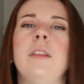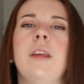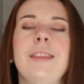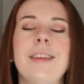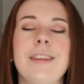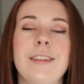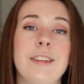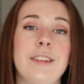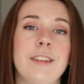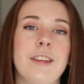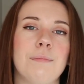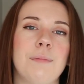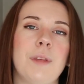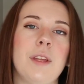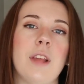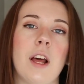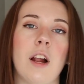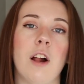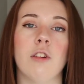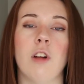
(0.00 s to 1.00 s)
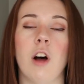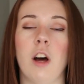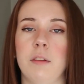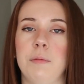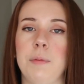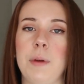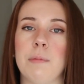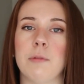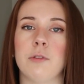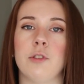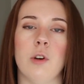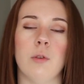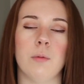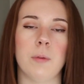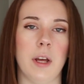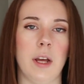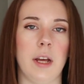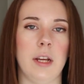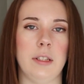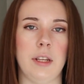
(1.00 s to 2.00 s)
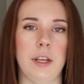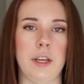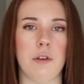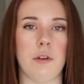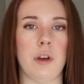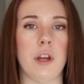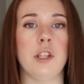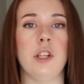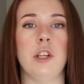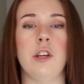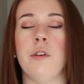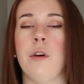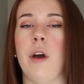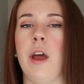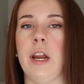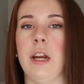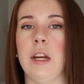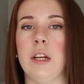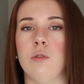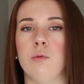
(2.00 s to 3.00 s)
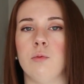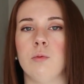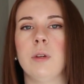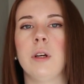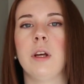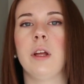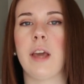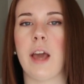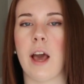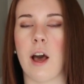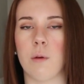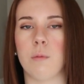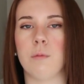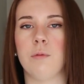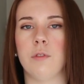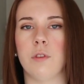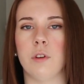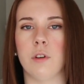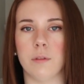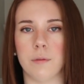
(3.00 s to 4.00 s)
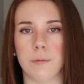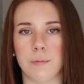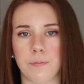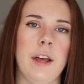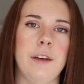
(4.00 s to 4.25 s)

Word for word: think this is something that a lot of people don't realize that you can do, and it is really helpful.